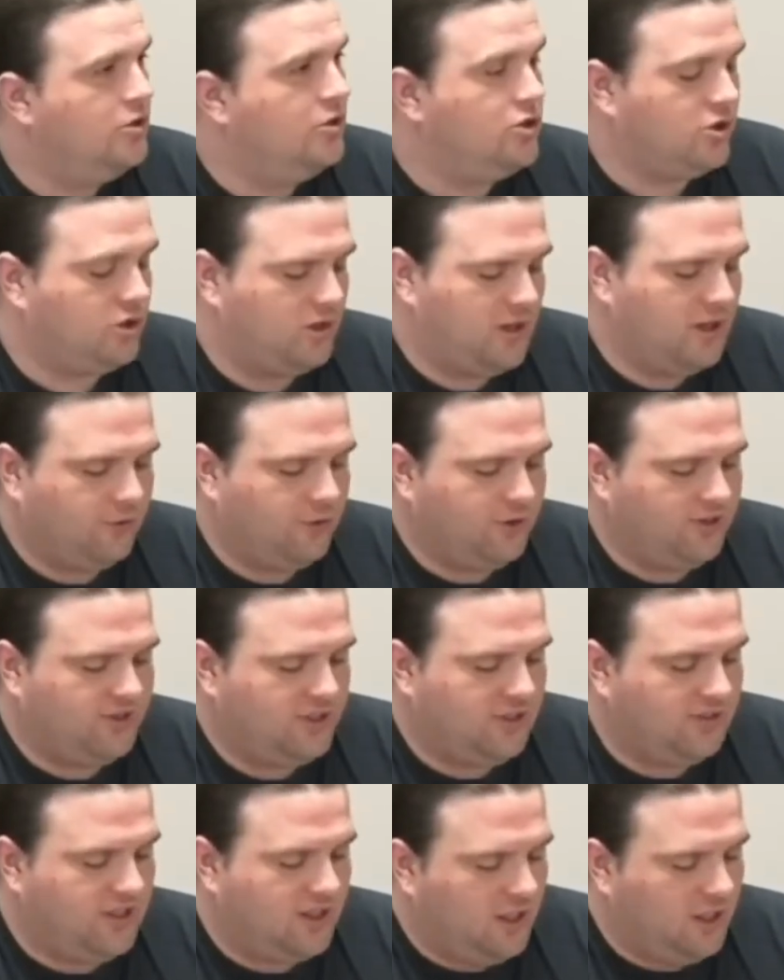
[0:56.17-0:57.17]
You should have
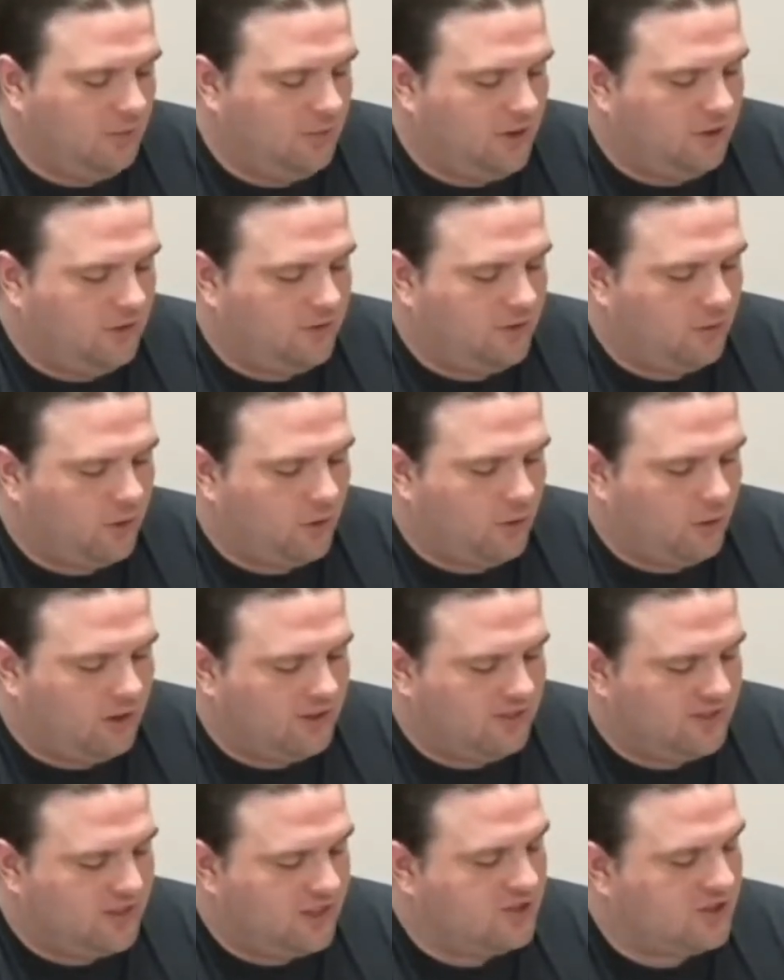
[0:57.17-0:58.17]
received an email from our
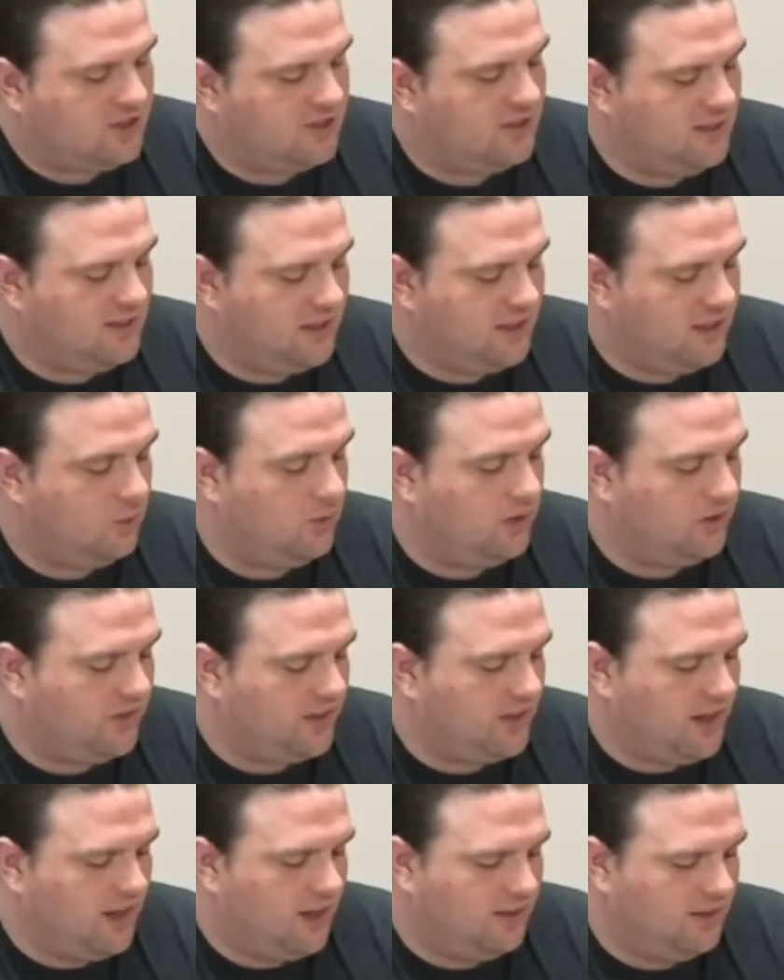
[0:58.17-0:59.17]
organization today
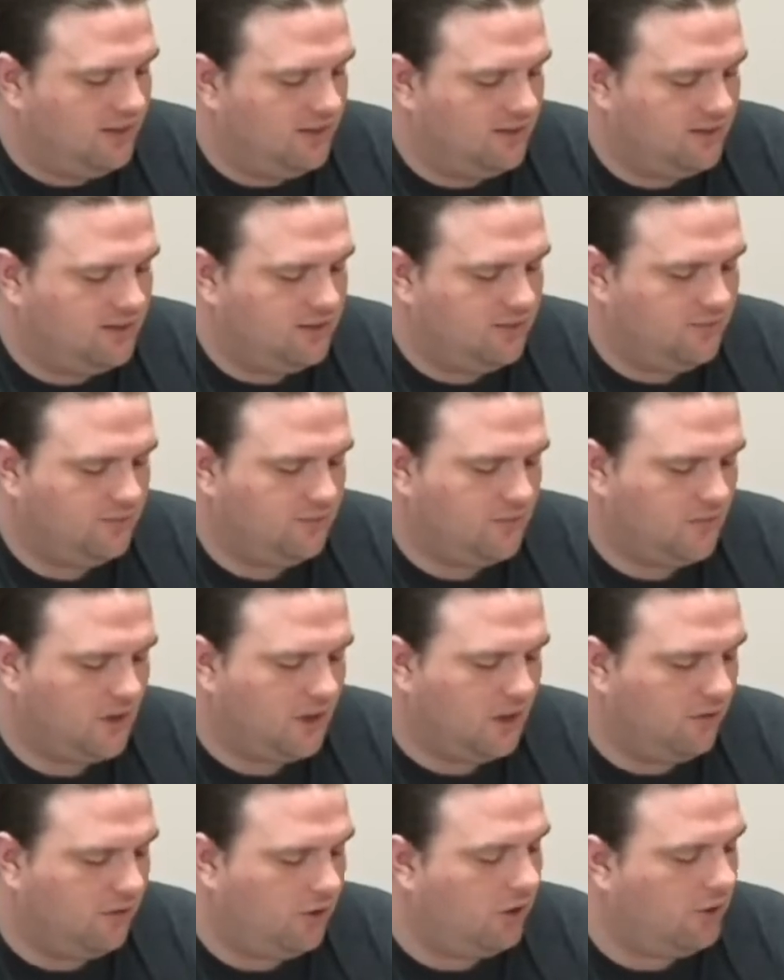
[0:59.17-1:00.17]
with the guidance.
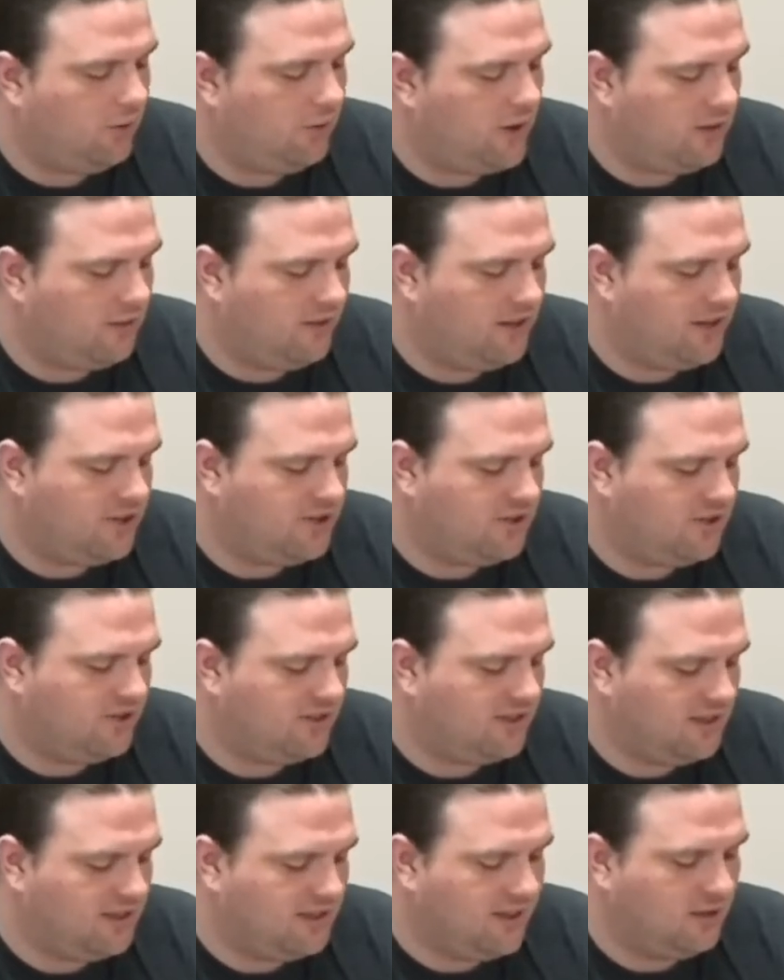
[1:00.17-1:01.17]
Of all the
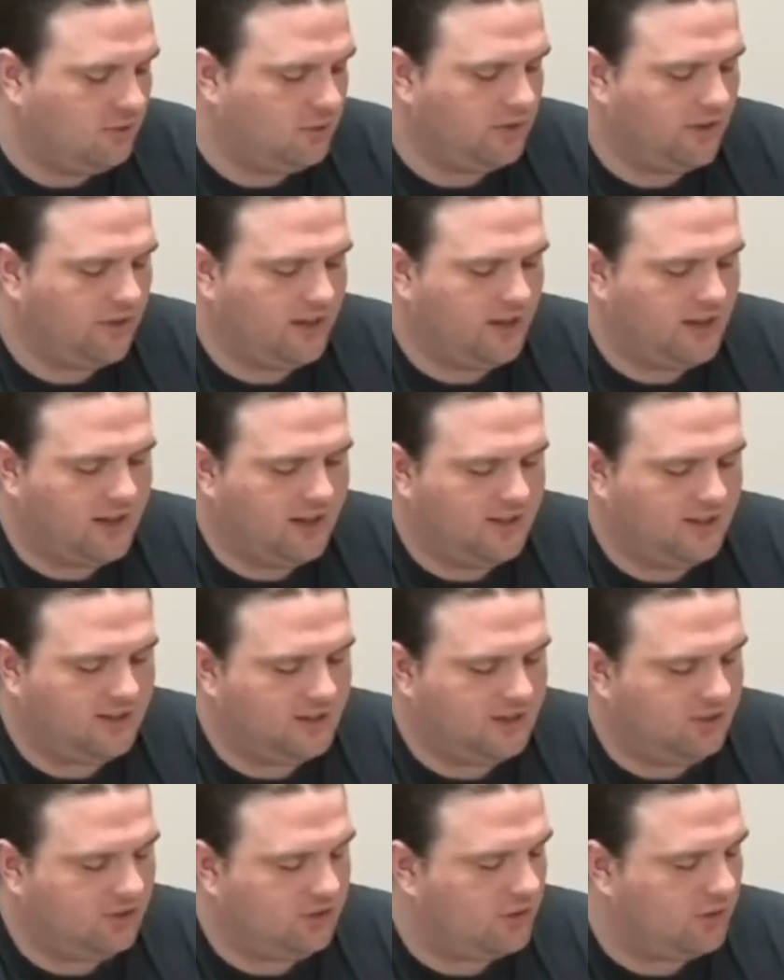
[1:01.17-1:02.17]
recommendations contained within the
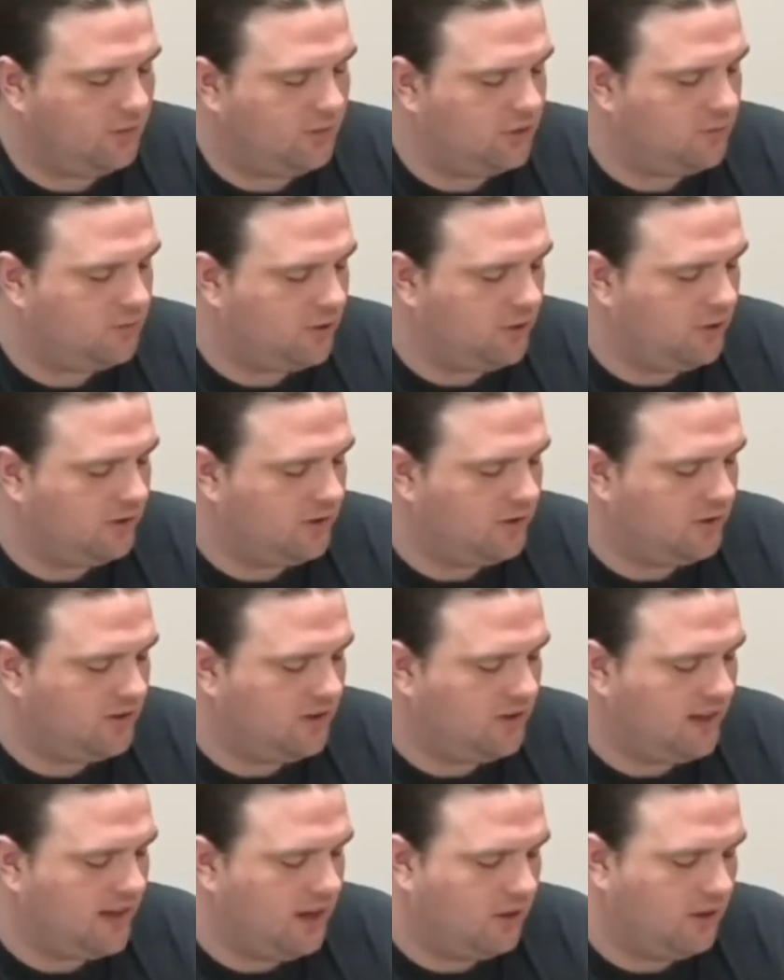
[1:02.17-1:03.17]
guidance, these are the most
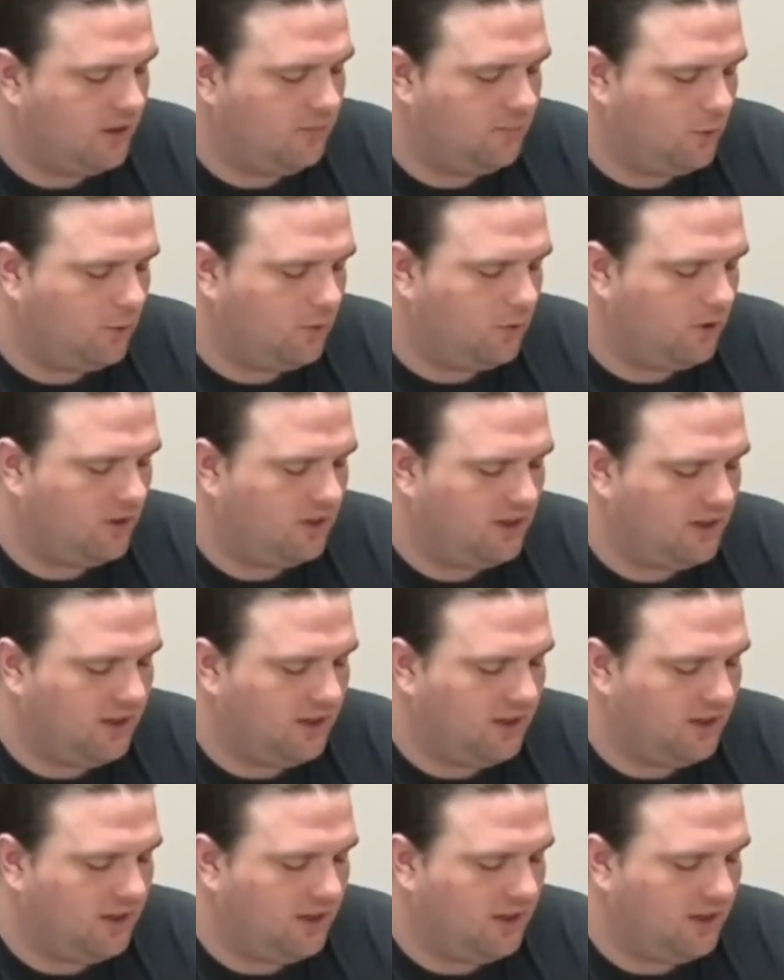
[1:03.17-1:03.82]
pertinent to the County Board,